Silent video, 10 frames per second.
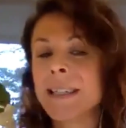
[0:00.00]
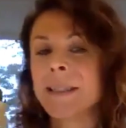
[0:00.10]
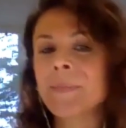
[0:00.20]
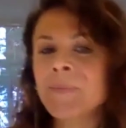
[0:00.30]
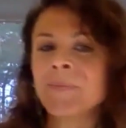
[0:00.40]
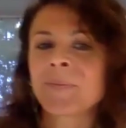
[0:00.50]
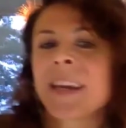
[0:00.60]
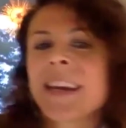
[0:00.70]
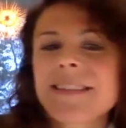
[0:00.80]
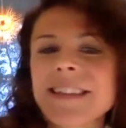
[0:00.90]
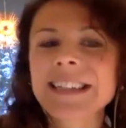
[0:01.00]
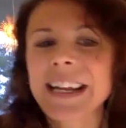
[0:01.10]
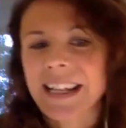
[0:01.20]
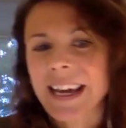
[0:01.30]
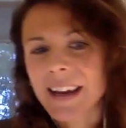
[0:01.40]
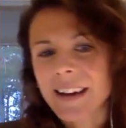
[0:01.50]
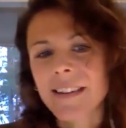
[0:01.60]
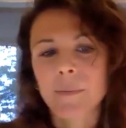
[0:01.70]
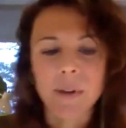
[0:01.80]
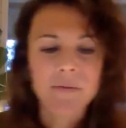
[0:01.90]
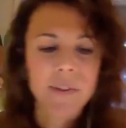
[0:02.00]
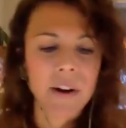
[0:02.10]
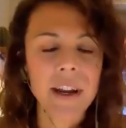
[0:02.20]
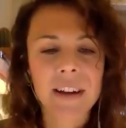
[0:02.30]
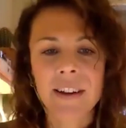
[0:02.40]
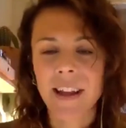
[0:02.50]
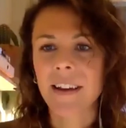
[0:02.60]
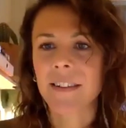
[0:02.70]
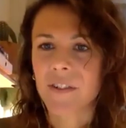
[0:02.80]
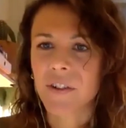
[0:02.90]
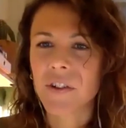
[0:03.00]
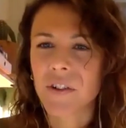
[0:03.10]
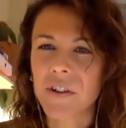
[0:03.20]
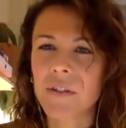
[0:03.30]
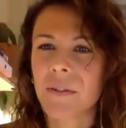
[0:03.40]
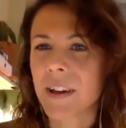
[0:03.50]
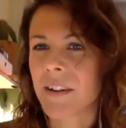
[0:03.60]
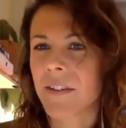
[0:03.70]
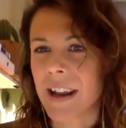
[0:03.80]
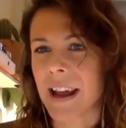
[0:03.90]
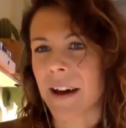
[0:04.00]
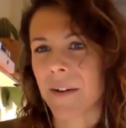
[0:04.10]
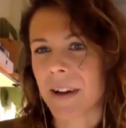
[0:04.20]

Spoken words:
things like that, I think, be very connected to you here and now.